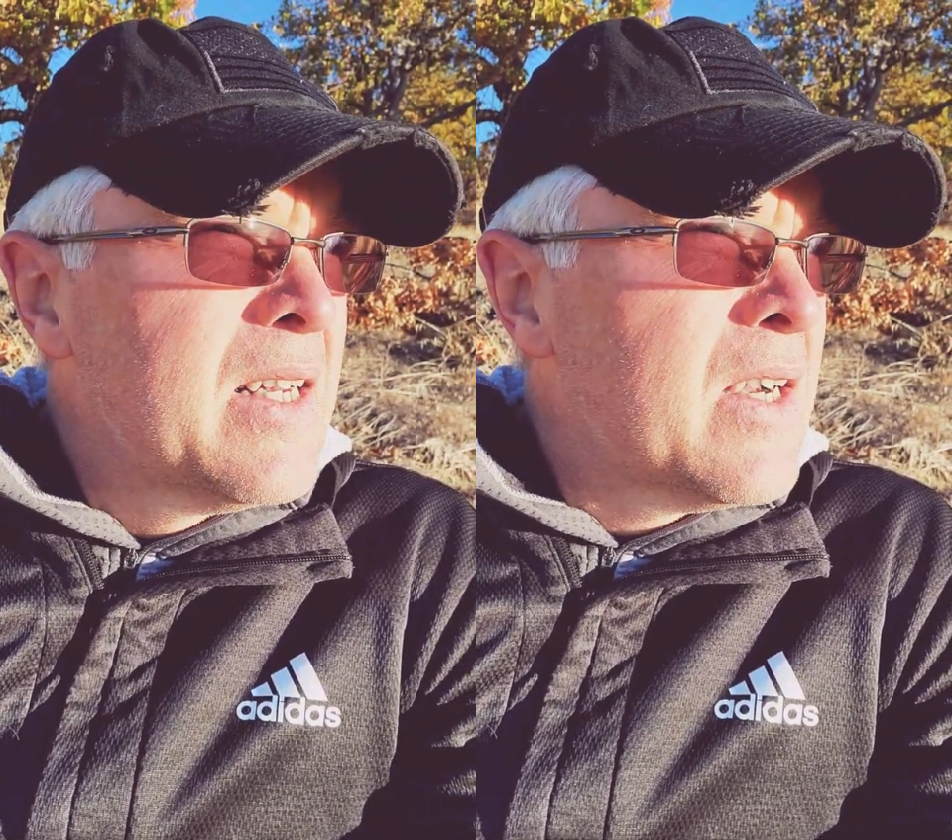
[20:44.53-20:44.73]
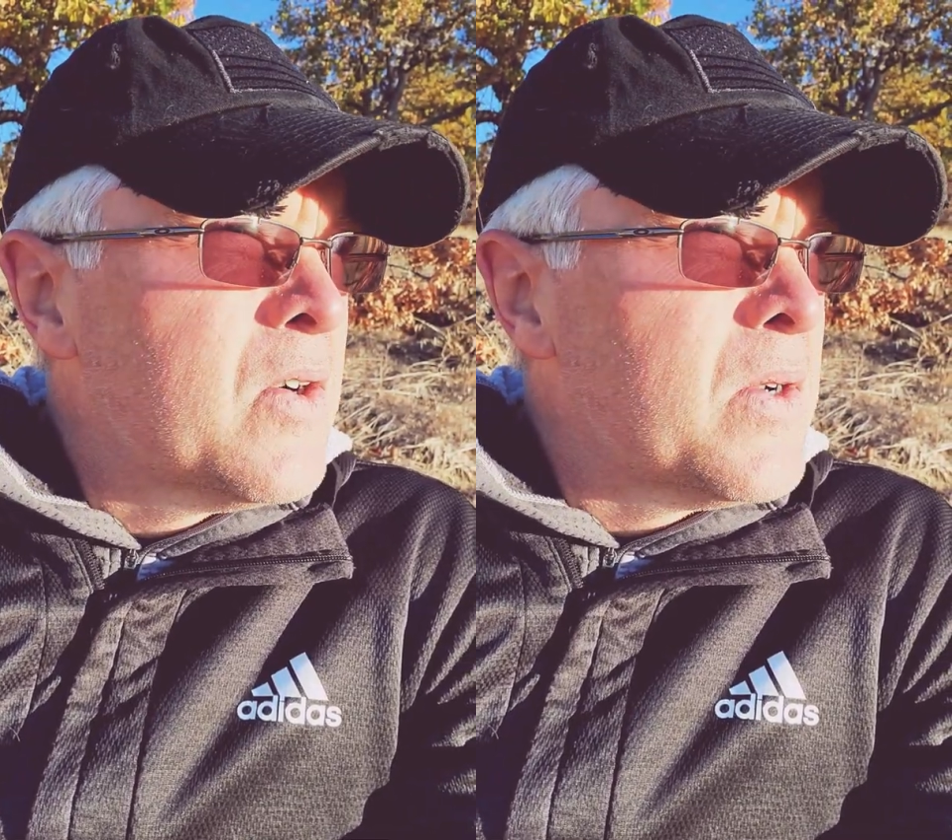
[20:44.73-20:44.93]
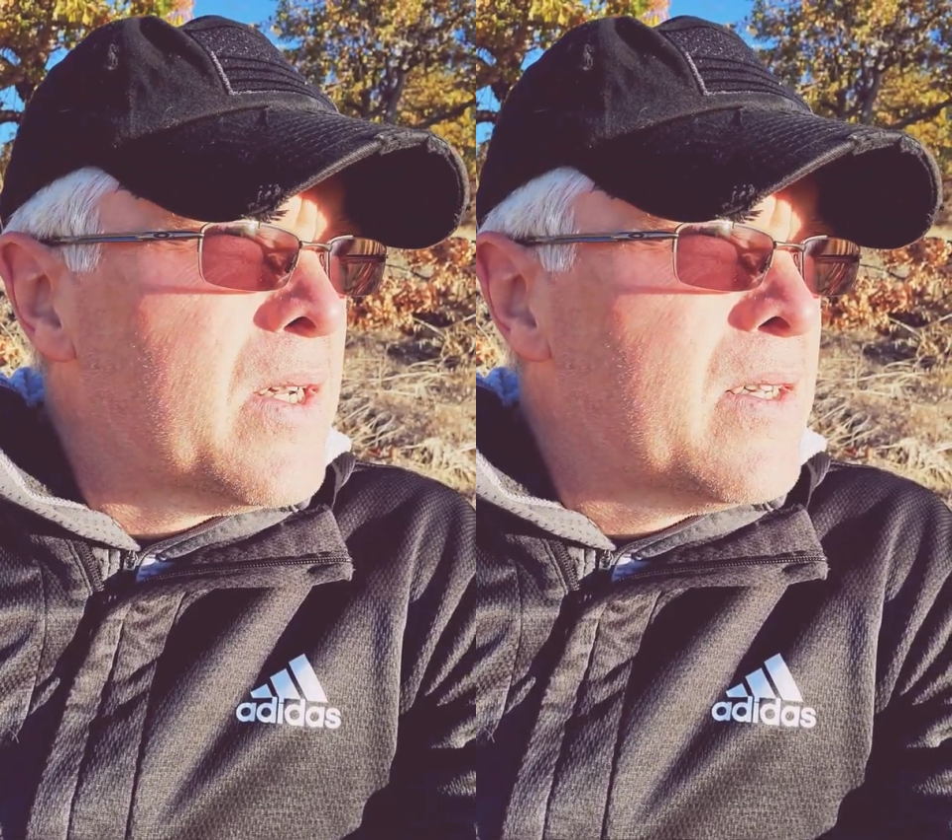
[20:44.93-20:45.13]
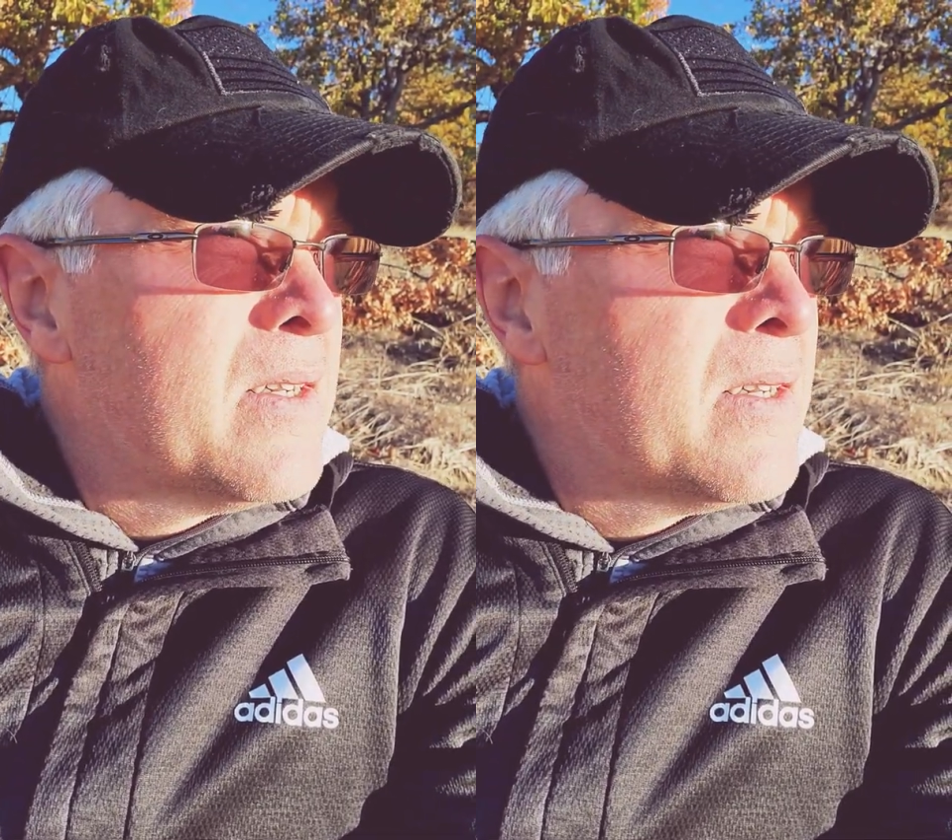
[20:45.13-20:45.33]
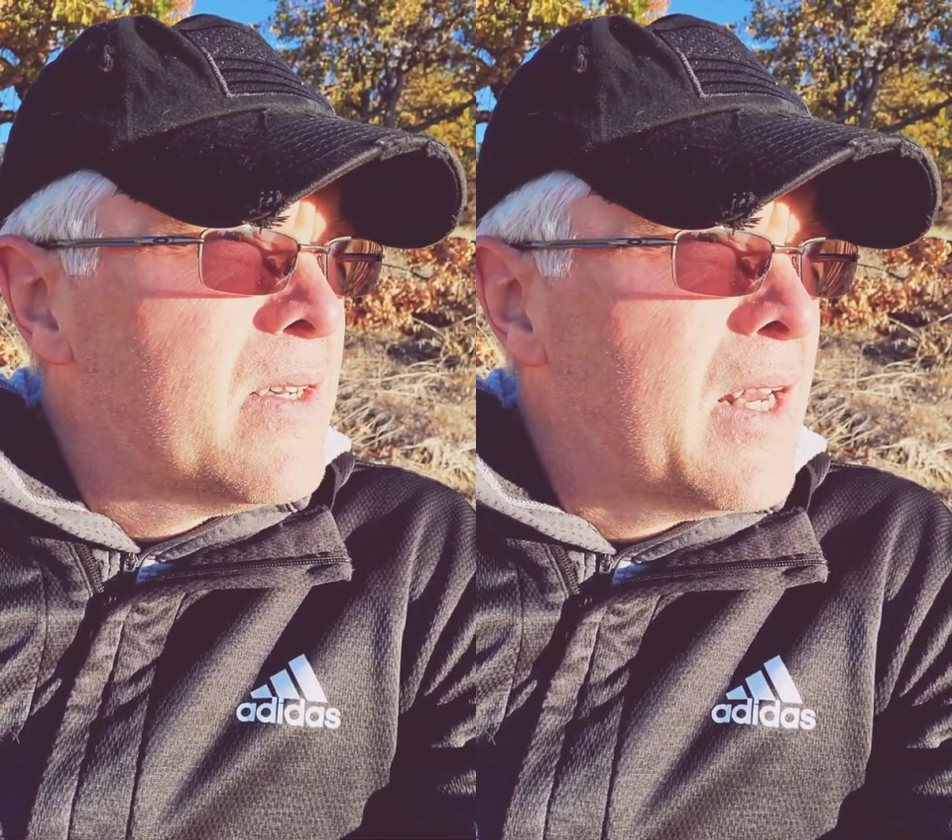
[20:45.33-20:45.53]
Earned it.
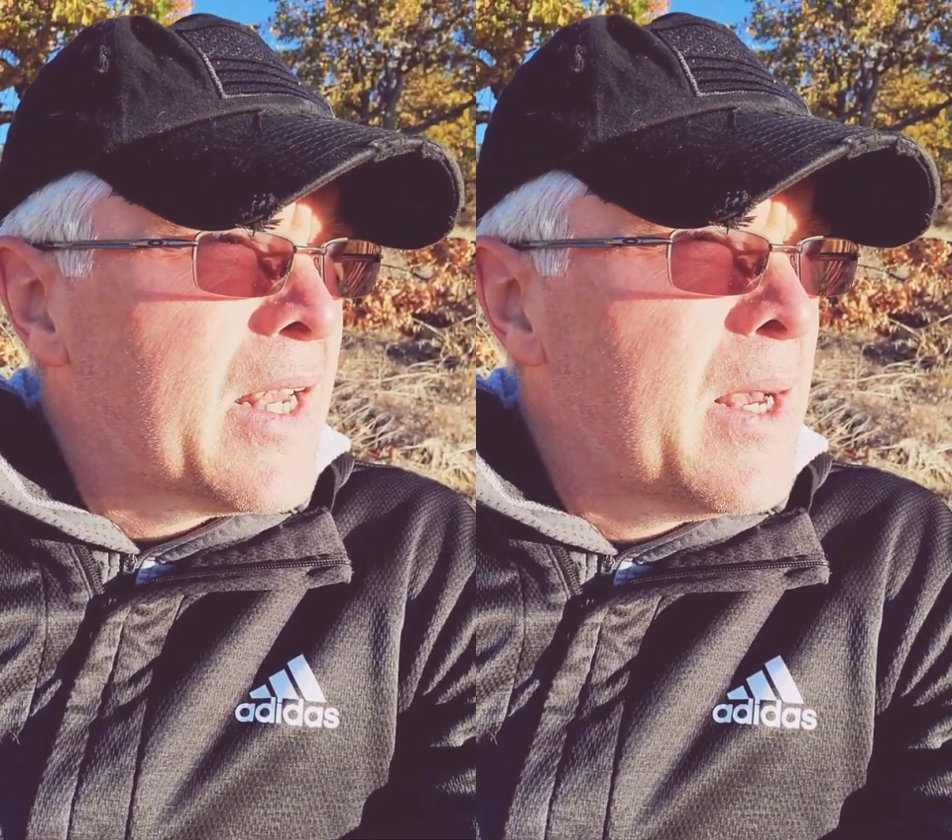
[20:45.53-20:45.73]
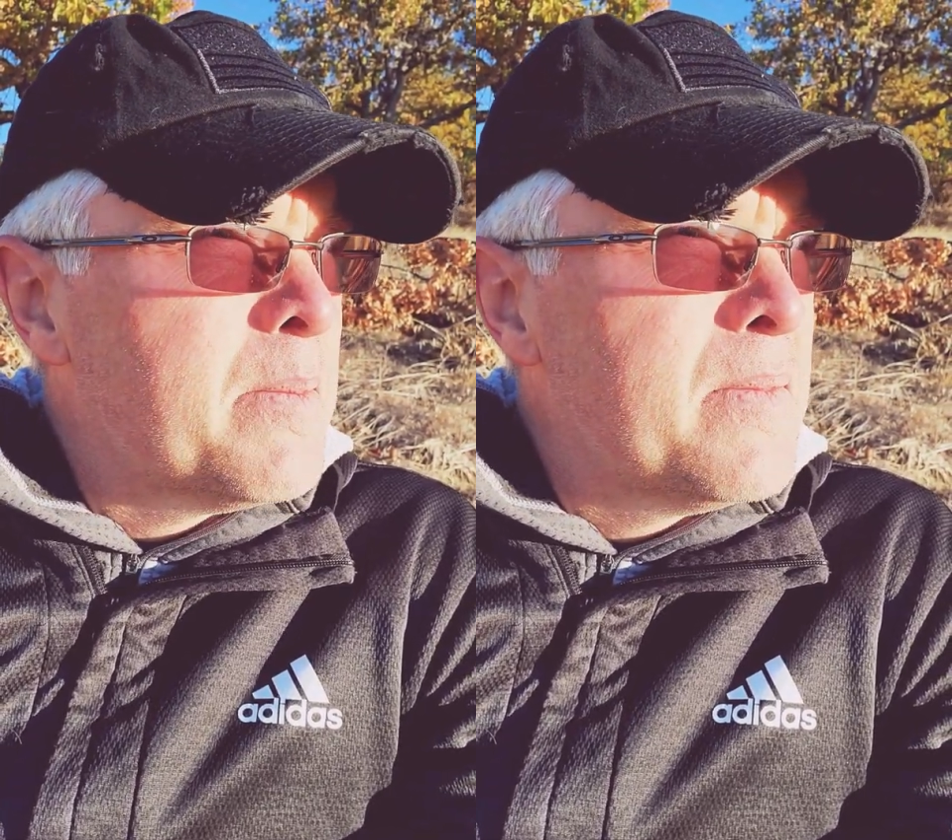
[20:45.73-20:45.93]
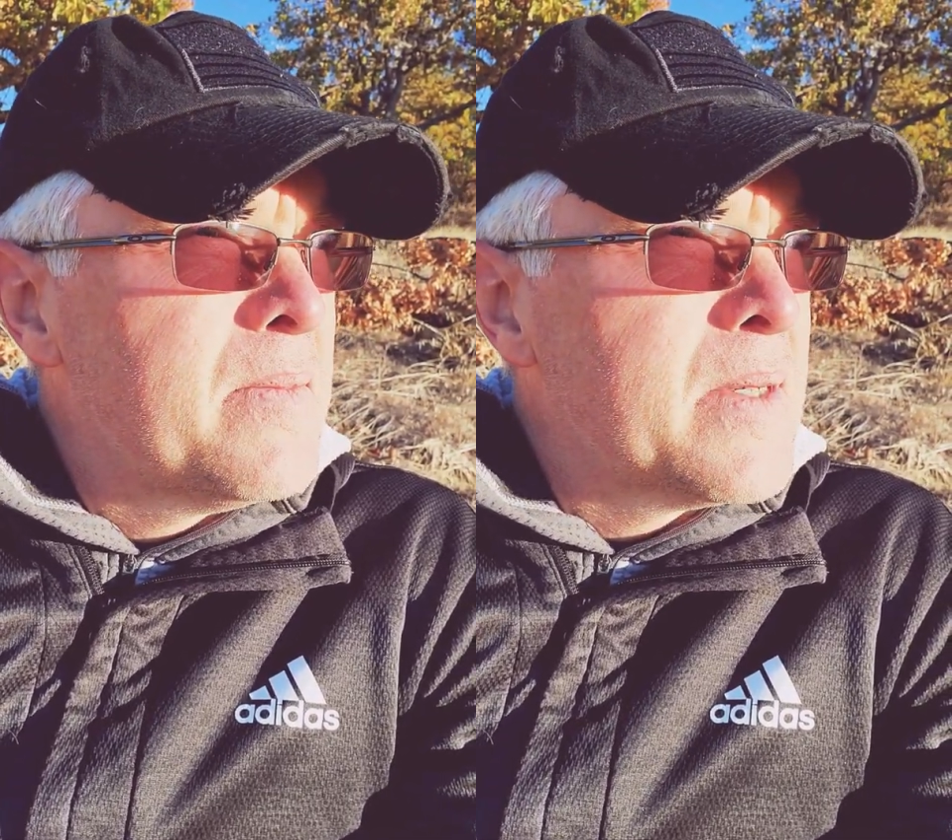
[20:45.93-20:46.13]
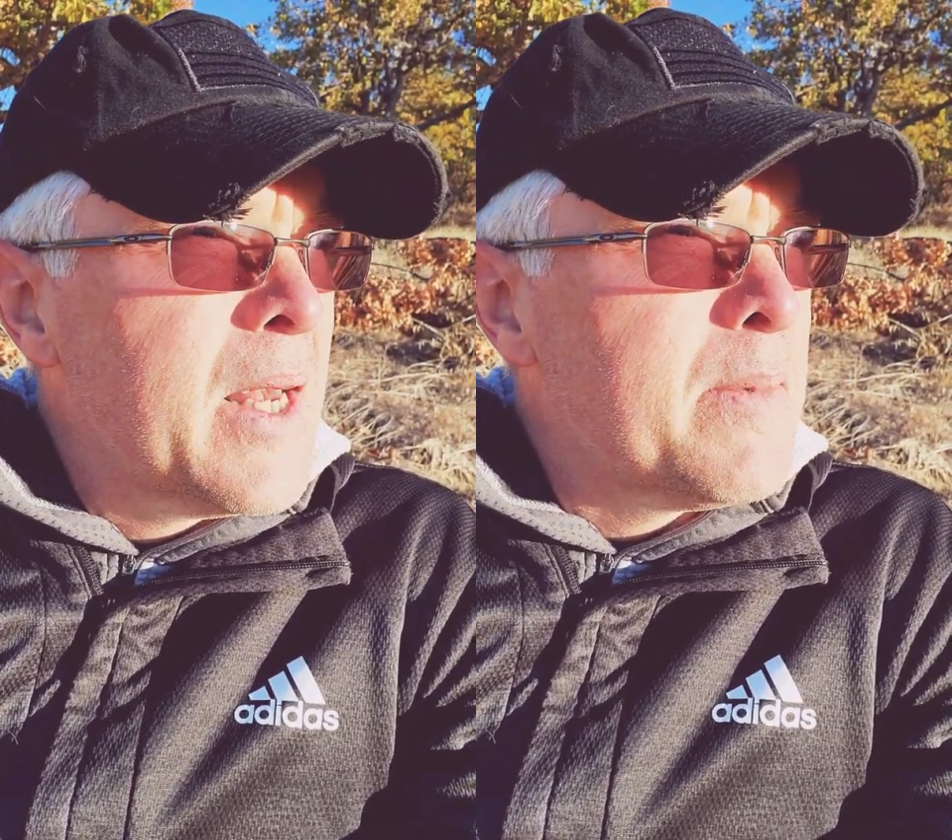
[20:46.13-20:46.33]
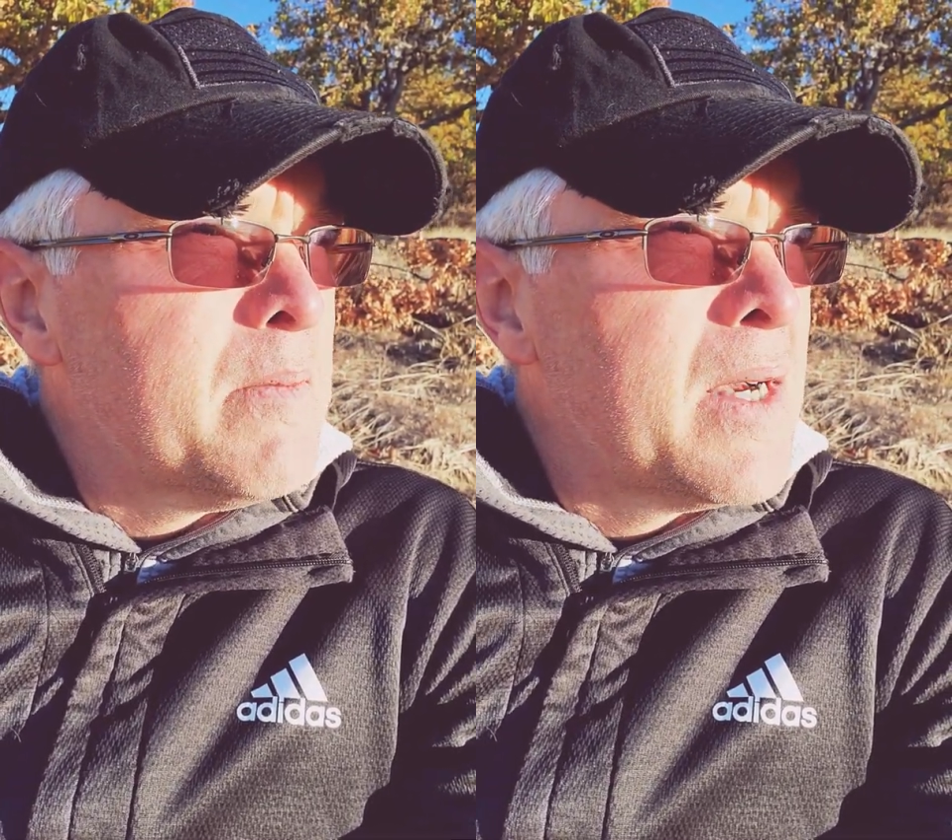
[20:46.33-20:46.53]
I kept
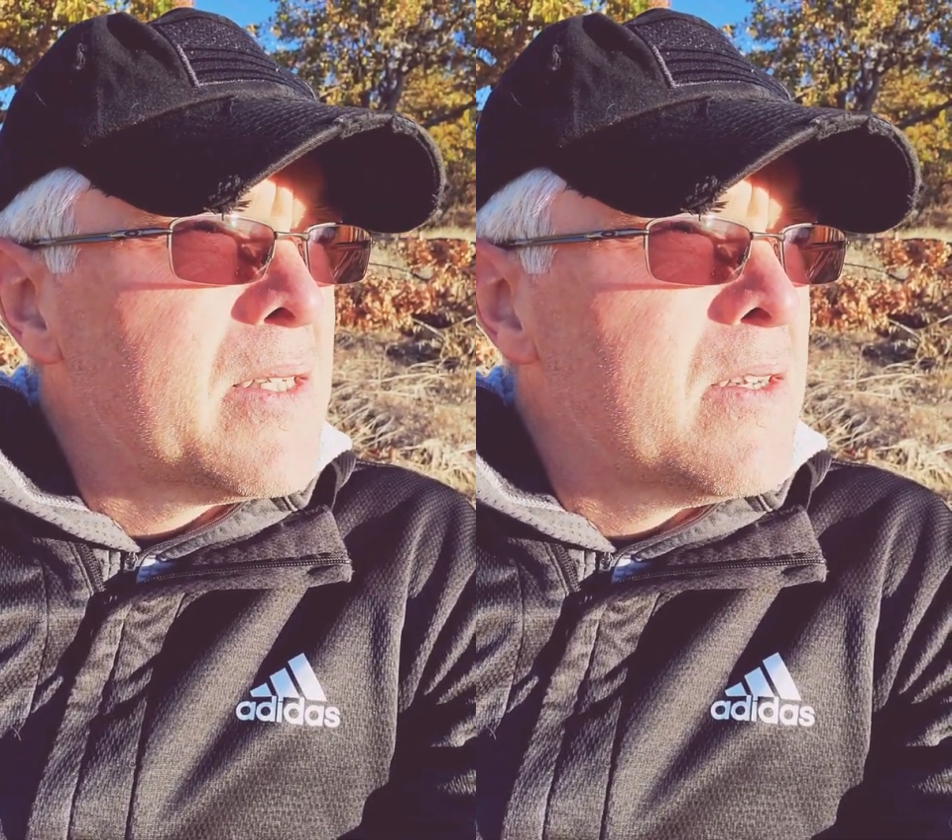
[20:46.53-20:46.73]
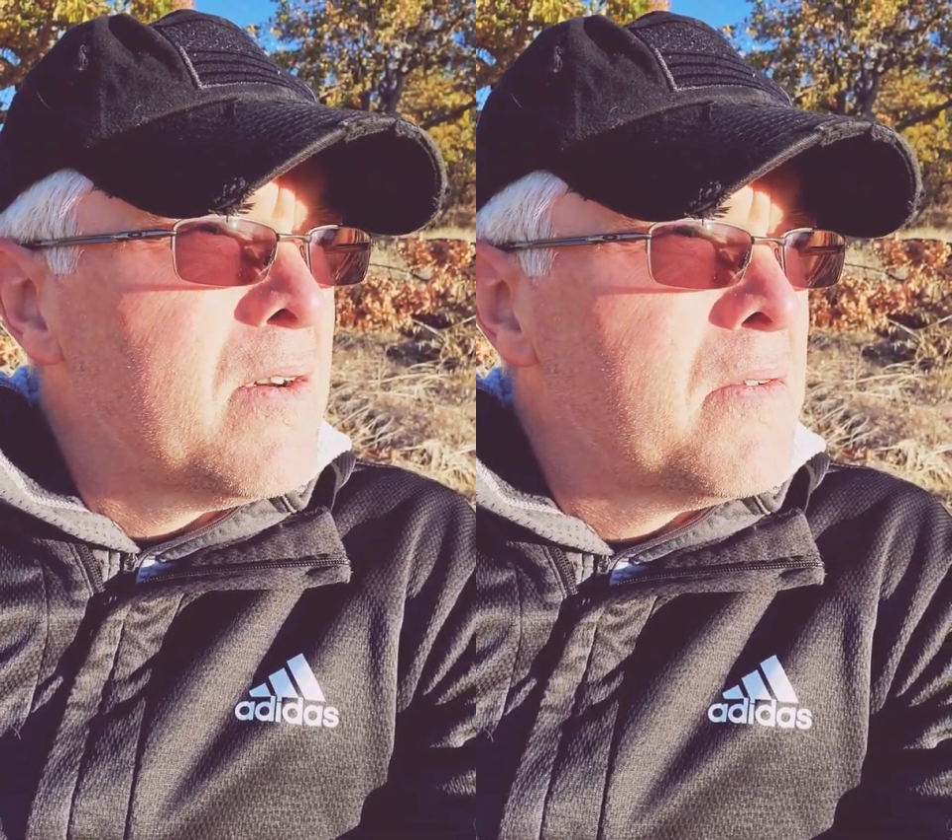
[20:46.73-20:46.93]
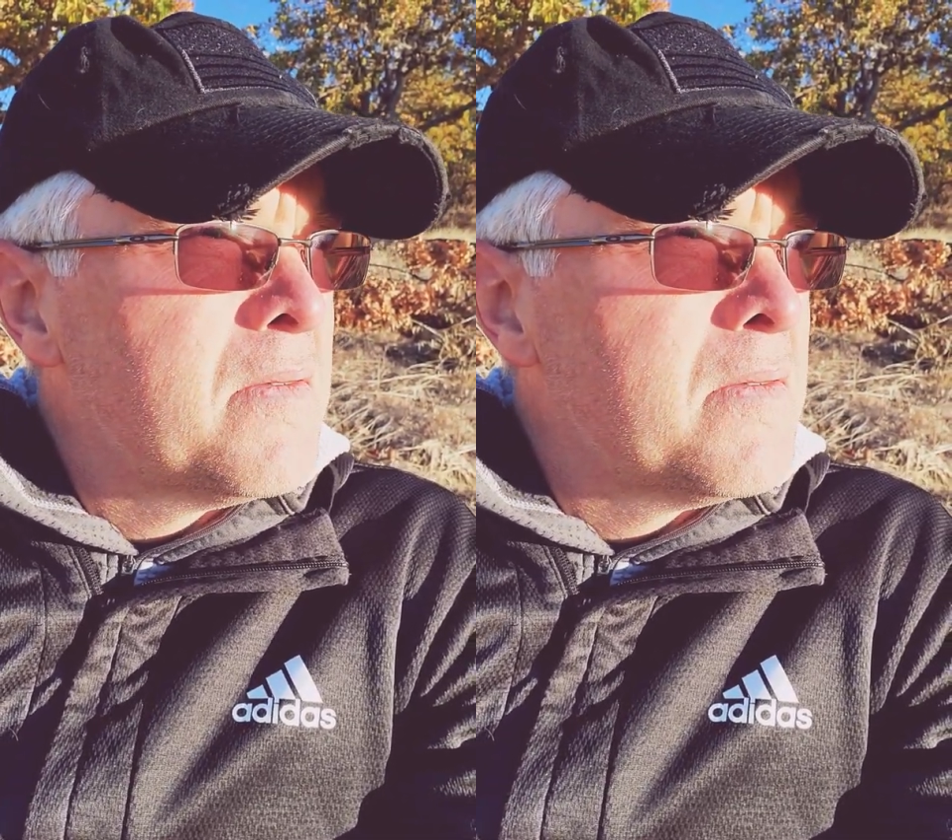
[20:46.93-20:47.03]
it myself,